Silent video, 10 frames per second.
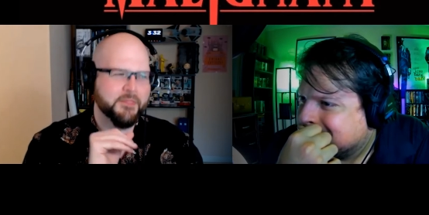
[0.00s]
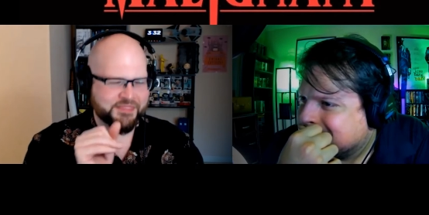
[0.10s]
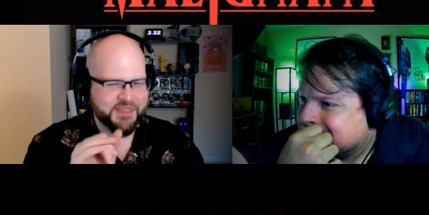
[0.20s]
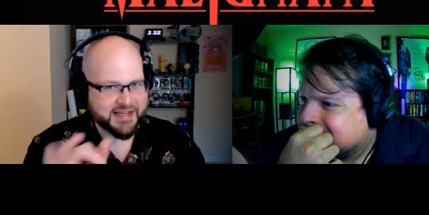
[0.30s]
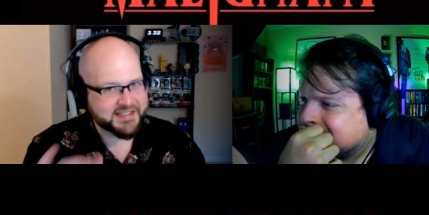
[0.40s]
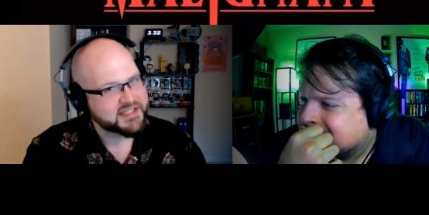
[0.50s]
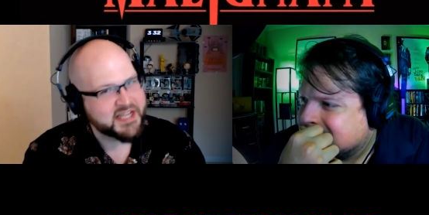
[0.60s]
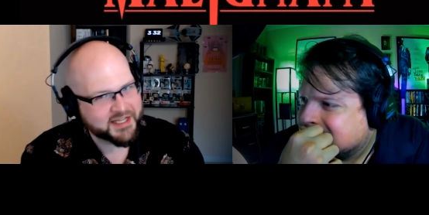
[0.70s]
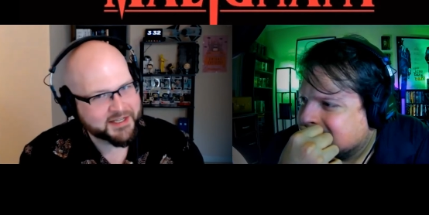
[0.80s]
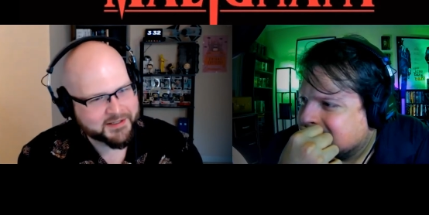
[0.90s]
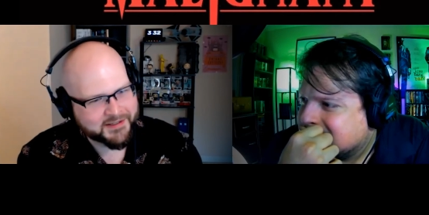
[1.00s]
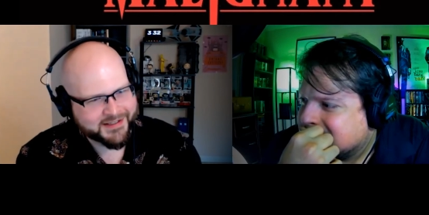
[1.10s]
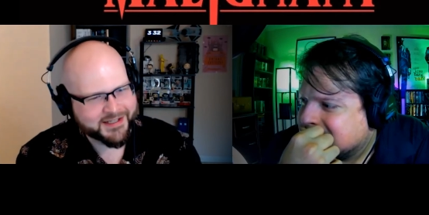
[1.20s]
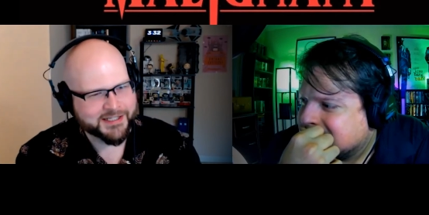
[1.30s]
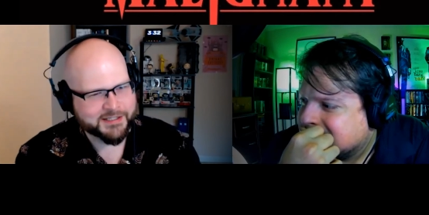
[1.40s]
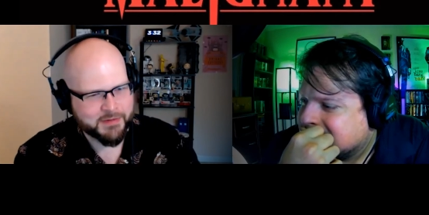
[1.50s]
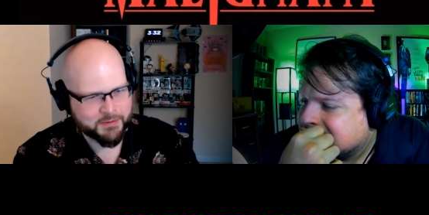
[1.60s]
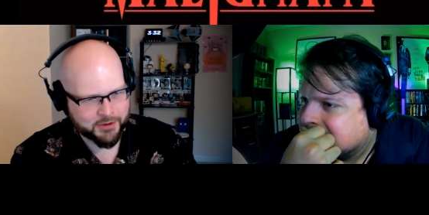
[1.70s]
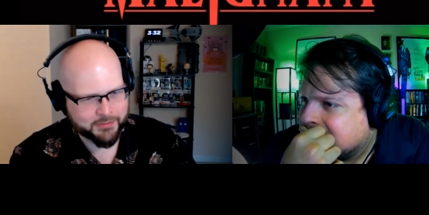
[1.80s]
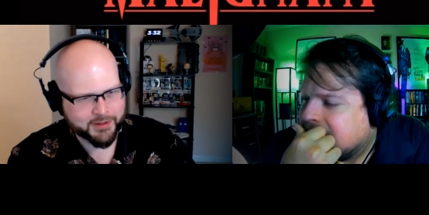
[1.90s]
Speaker 1: that scene is
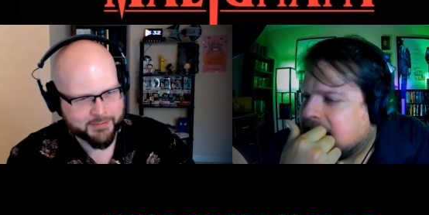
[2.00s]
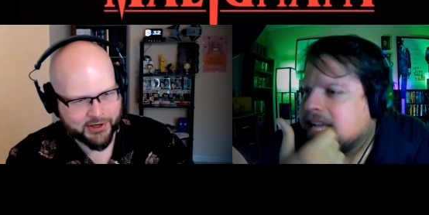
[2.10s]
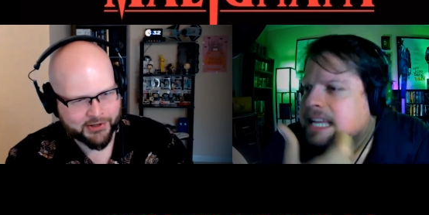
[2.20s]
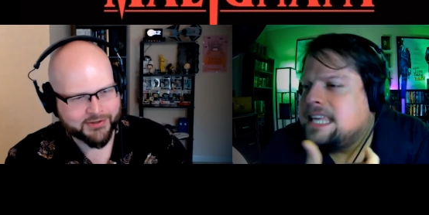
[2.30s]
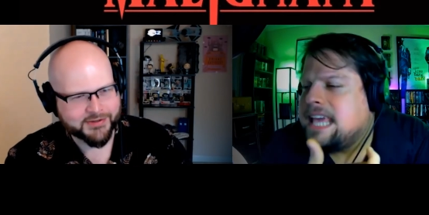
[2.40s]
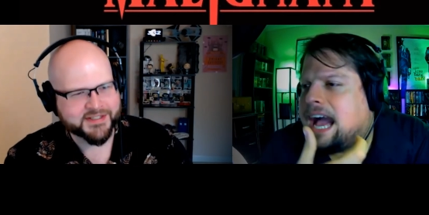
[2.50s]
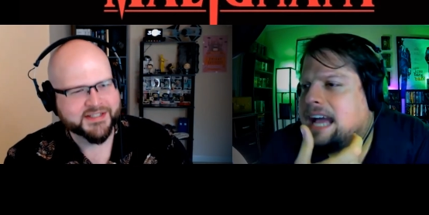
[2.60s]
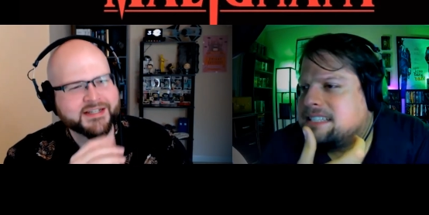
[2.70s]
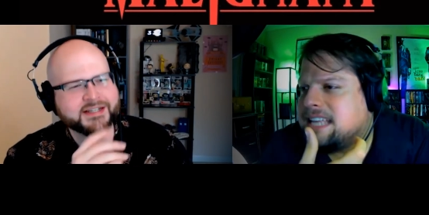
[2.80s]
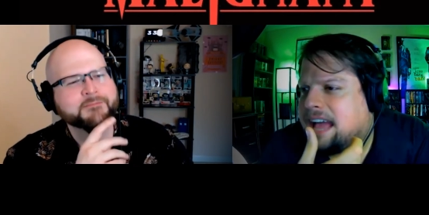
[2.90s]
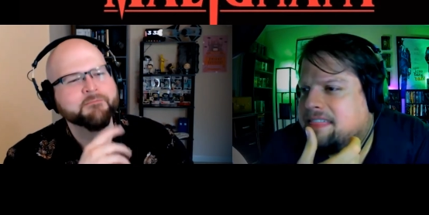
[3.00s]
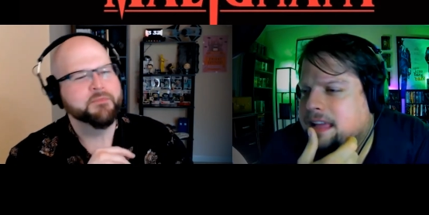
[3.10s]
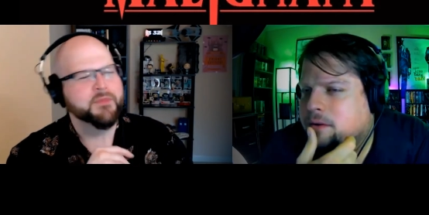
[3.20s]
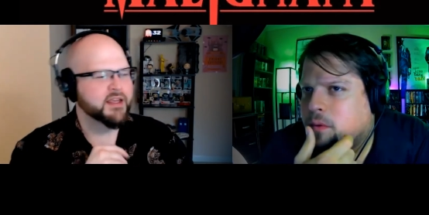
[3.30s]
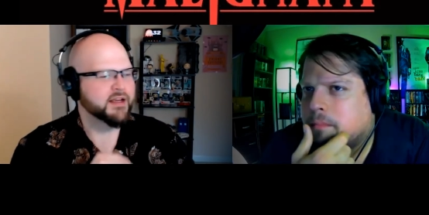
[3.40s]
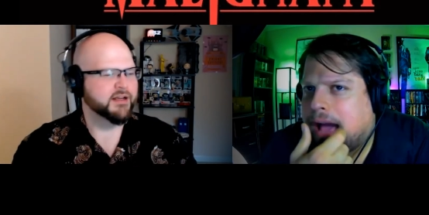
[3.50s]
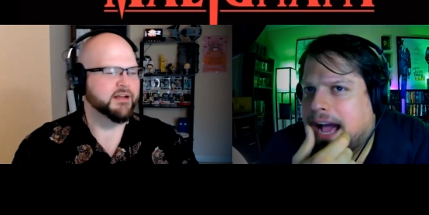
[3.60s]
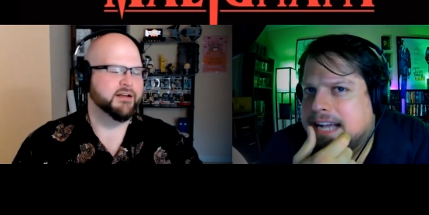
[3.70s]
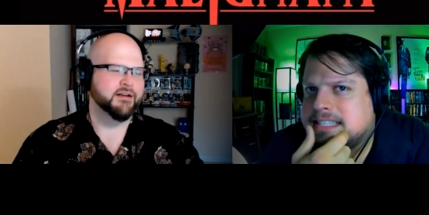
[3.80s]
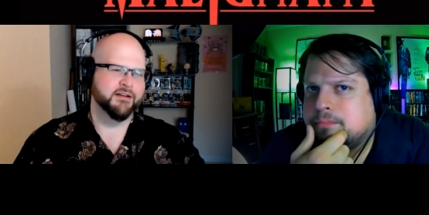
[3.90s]
memorably bonkers.
Speaker 2: Yeah, see, I think we're
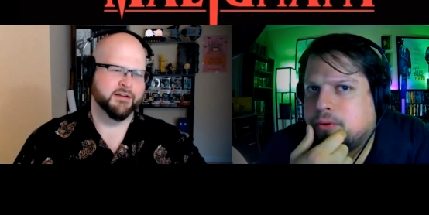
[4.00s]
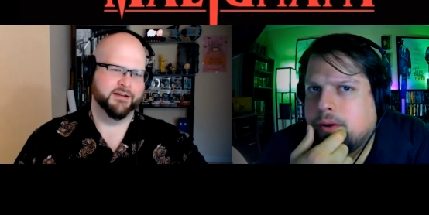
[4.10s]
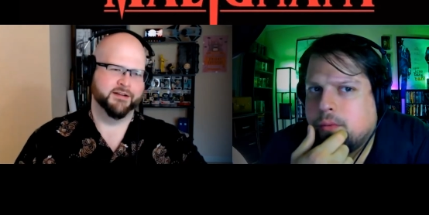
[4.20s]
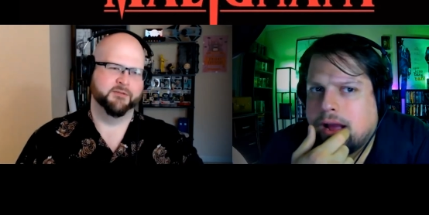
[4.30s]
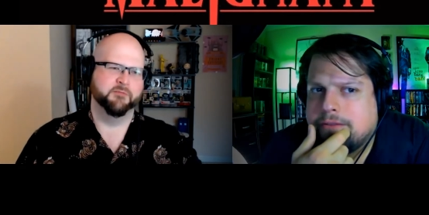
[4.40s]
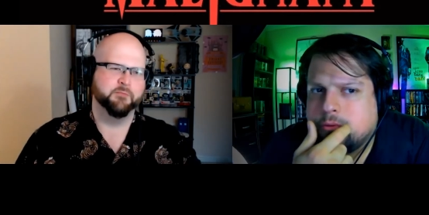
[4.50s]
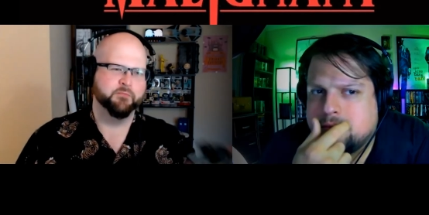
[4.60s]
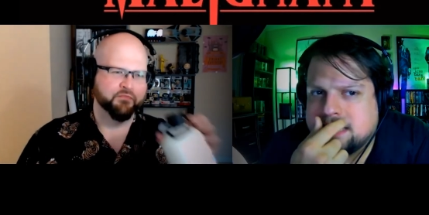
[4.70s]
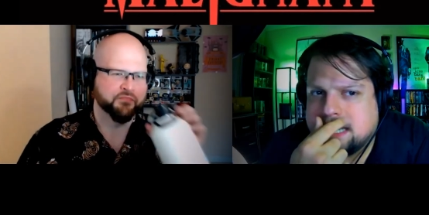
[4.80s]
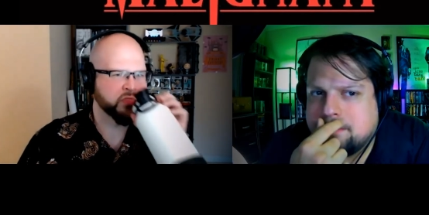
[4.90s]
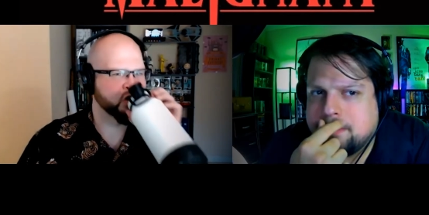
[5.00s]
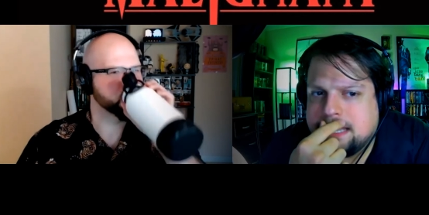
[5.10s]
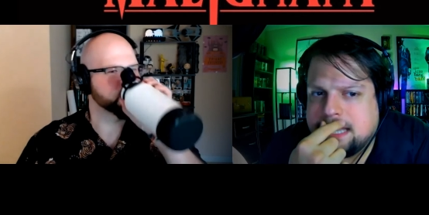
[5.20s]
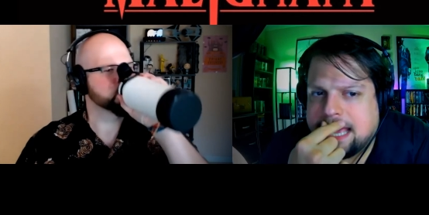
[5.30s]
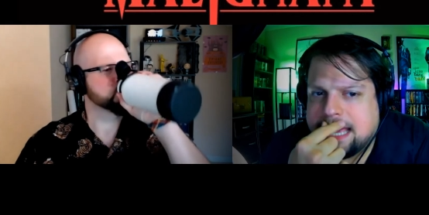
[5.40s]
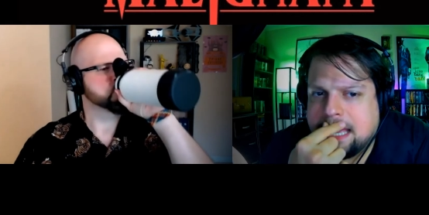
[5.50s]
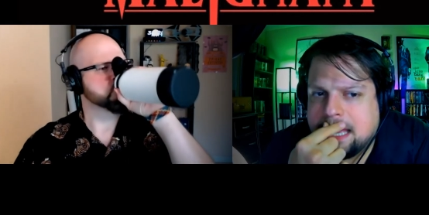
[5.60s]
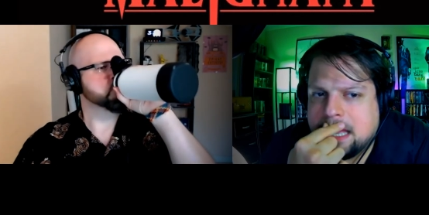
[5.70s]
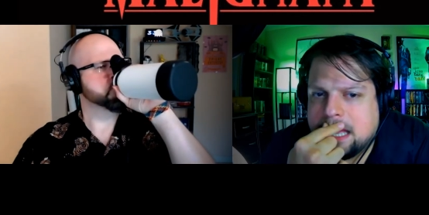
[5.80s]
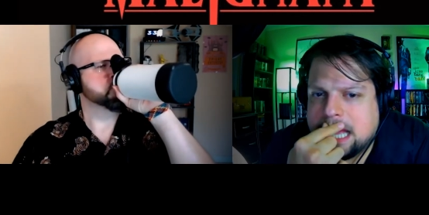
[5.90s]
past the point where everyone's going to be like,
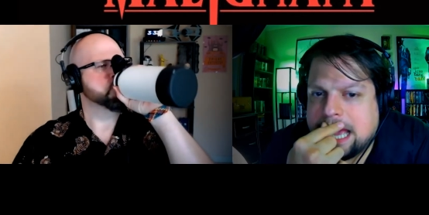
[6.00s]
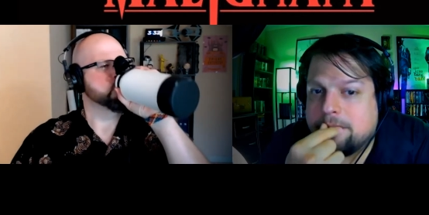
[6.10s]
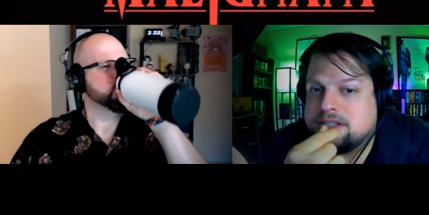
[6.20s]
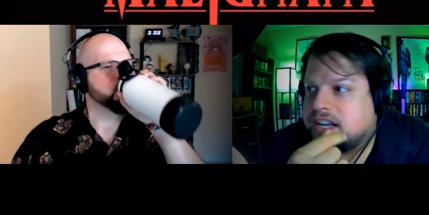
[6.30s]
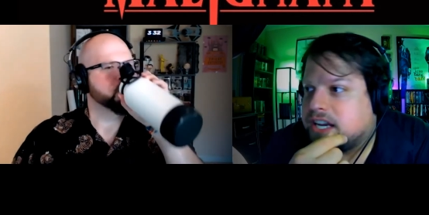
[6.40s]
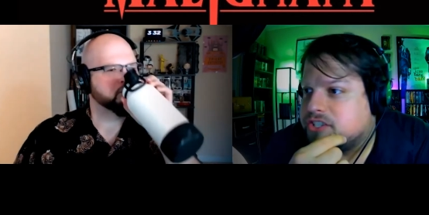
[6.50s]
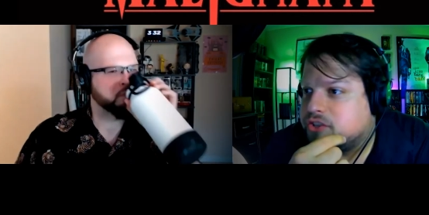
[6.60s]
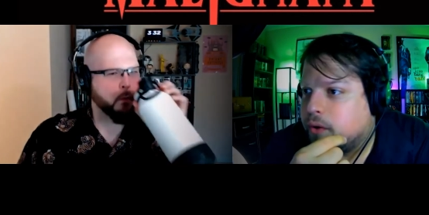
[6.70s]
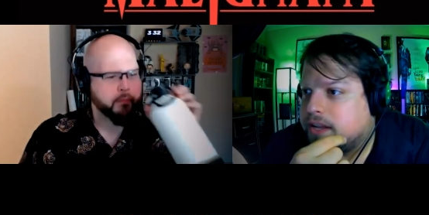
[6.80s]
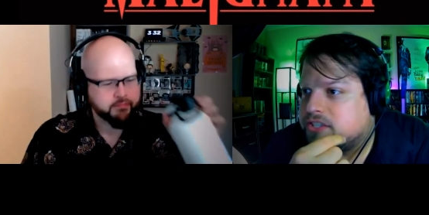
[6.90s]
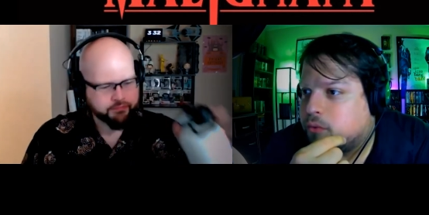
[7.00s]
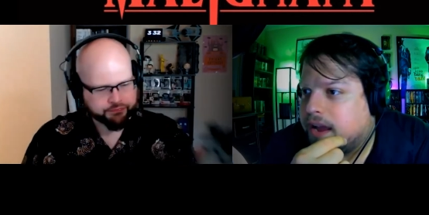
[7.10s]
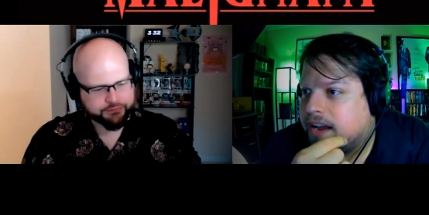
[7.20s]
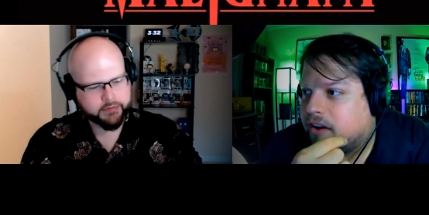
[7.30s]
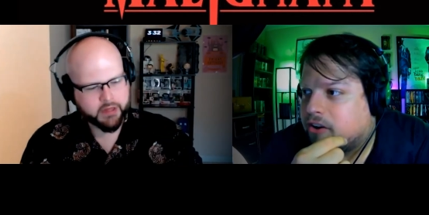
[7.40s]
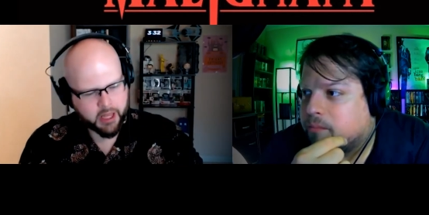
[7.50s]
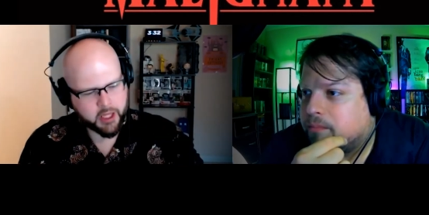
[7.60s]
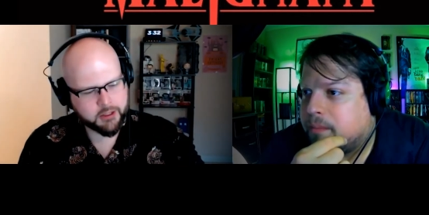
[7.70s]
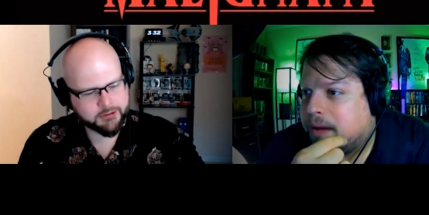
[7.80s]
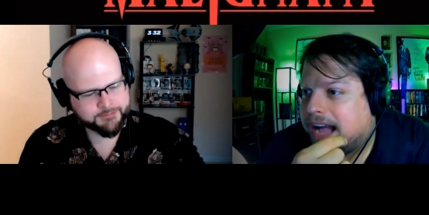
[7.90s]
it was a conjoined twin on
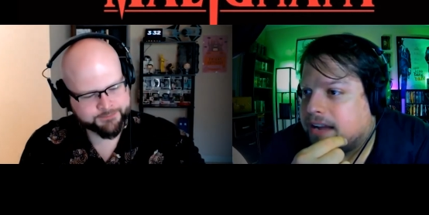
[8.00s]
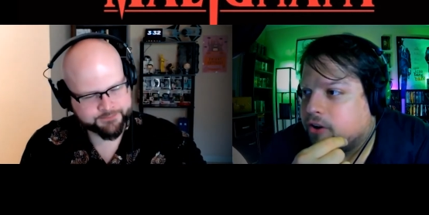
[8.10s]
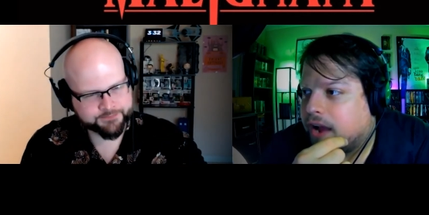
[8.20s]
the back of her